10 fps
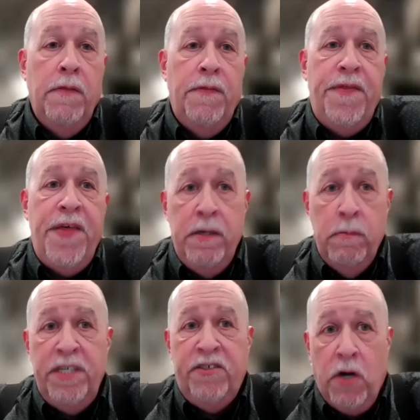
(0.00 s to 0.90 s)

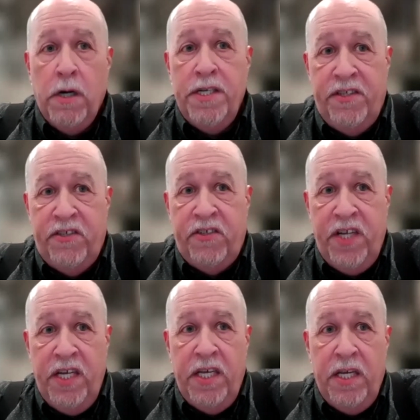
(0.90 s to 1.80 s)
then we started
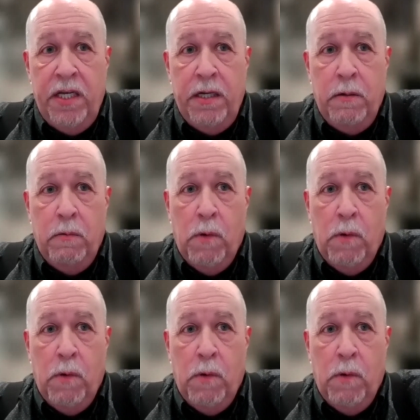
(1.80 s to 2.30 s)
seeing